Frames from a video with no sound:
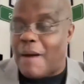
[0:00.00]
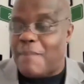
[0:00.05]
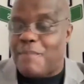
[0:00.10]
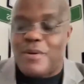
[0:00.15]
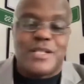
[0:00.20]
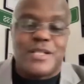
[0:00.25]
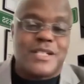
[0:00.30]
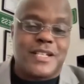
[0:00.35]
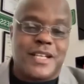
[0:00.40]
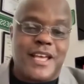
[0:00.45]

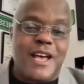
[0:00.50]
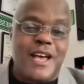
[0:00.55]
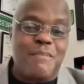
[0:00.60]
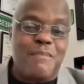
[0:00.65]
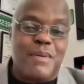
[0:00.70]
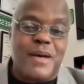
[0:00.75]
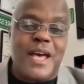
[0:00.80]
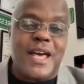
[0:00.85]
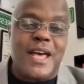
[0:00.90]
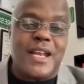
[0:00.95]
pushed the
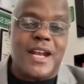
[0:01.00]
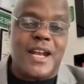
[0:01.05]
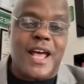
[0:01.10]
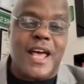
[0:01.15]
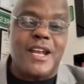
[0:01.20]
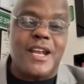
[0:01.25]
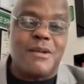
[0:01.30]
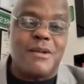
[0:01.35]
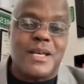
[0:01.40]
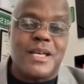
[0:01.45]
campaign, and I
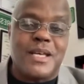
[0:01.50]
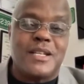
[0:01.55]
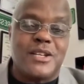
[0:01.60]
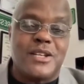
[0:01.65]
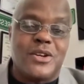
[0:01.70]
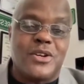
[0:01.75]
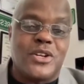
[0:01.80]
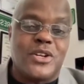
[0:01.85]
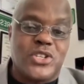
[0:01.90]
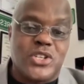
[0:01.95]
ended up getting,
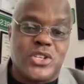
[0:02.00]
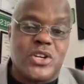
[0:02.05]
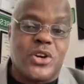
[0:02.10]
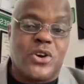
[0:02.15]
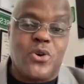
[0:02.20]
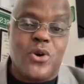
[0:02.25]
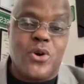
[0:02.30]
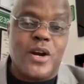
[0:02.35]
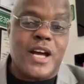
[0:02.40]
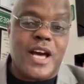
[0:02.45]
the
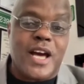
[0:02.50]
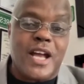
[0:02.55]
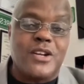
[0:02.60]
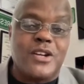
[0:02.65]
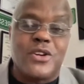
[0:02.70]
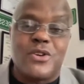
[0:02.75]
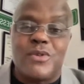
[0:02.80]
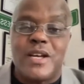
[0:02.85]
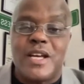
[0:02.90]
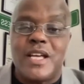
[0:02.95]
court kind
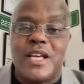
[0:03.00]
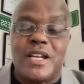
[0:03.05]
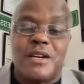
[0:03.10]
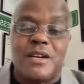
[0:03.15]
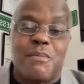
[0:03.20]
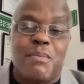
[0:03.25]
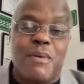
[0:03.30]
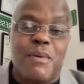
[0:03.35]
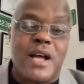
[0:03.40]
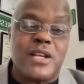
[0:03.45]
of agreed,
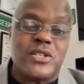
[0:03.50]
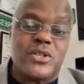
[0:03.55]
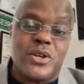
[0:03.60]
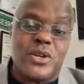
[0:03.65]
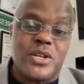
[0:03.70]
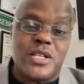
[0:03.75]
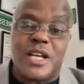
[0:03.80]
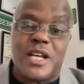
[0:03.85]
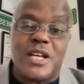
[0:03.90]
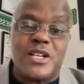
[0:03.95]
and the prosecutor
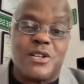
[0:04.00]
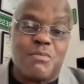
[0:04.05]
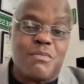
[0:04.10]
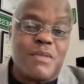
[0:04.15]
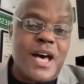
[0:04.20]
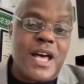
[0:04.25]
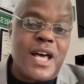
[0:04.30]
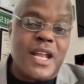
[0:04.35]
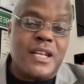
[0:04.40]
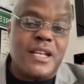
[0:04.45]
changed their
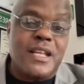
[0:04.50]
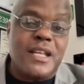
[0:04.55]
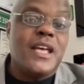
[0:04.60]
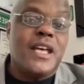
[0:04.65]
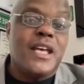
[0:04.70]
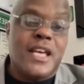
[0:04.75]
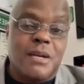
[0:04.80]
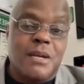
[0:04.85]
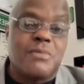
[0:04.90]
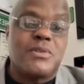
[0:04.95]
mind and
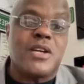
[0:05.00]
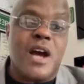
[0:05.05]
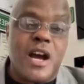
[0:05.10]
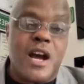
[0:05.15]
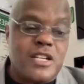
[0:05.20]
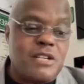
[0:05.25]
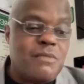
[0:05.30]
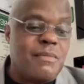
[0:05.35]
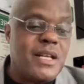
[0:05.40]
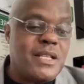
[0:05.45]
ended up
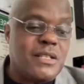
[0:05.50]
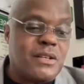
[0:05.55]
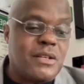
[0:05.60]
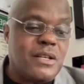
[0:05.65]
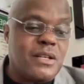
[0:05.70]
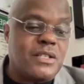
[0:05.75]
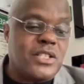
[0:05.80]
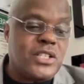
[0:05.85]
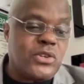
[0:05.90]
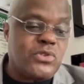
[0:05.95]
trying
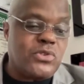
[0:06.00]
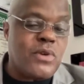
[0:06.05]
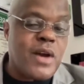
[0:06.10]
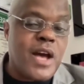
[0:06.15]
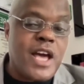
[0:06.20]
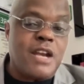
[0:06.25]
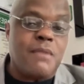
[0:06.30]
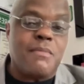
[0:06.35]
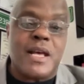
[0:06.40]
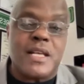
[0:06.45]

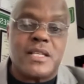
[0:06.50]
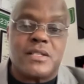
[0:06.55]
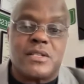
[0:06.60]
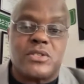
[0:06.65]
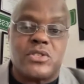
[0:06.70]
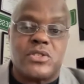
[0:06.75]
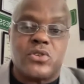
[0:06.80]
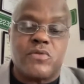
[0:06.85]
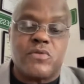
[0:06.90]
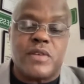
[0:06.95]
him as a
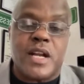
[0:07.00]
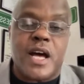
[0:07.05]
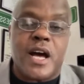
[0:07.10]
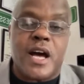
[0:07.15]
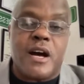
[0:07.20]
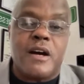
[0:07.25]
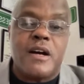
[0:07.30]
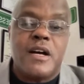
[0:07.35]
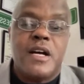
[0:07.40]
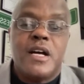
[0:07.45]

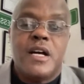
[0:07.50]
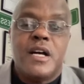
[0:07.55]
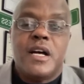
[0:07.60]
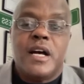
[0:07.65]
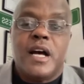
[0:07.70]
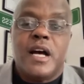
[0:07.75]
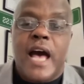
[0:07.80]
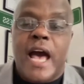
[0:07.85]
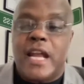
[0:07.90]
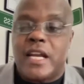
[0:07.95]
juvenile.
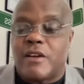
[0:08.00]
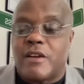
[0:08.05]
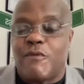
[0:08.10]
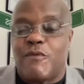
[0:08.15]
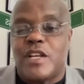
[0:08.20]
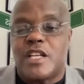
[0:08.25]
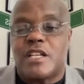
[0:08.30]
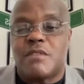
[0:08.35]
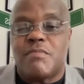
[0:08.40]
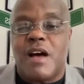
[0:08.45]
I had to
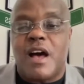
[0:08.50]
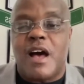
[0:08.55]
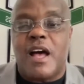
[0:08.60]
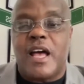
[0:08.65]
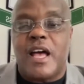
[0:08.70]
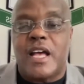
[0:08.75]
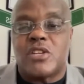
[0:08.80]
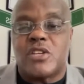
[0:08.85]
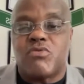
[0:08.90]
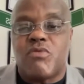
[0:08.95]
convince
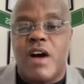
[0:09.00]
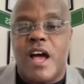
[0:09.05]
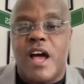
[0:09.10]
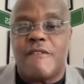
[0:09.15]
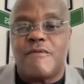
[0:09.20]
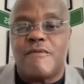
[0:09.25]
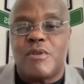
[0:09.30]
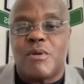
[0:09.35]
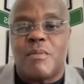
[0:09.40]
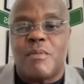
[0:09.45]
my
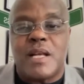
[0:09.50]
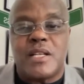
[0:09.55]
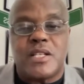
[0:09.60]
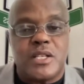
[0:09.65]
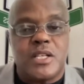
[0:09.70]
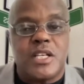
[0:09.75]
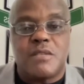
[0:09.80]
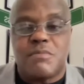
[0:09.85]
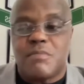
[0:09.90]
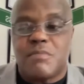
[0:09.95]
ex-wife, my
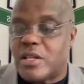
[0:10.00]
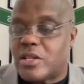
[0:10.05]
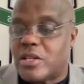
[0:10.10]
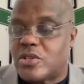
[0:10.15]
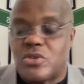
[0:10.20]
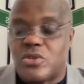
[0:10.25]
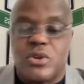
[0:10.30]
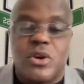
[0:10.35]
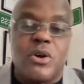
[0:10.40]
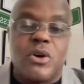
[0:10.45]
son's mother,
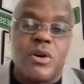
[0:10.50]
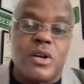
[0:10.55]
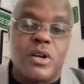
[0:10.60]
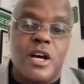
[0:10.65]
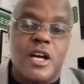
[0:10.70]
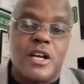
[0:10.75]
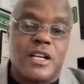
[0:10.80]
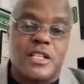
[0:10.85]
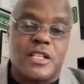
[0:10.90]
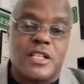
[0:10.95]
to go
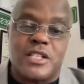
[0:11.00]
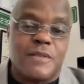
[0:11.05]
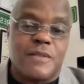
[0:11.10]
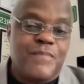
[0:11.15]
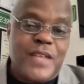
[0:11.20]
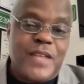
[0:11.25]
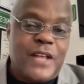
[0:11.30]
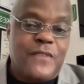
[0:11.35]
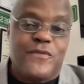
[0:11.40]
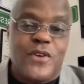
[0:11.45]
along, because
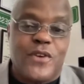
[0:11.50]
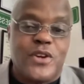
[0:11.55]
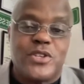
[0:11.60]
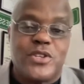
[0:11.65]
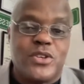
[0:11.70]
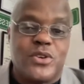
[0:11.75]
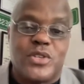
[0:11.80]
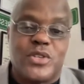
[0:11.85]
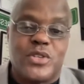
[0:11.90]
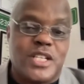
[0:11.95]
at first,
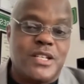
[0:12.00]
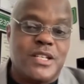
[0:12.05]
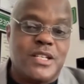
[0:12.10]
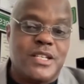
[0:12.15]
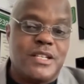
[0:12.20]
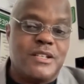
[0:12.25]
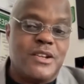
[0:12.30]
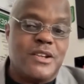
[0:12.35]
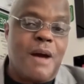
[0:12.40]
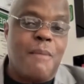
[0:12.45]

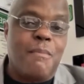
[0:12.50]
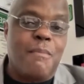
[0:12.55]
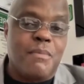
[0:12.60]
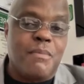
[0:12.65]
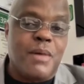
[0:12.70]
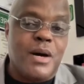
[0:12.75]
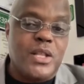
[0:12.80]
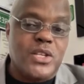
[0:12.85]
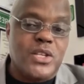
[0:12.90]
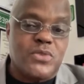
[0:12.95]

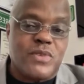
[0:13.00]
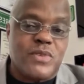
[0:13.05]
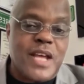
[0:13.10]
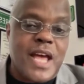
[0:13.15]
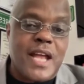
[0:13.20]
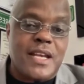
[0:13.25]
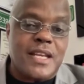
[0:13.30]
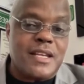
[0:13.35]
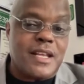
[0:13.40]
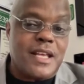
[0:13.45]
mother's
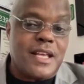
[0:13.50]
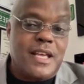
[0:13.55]
reacting.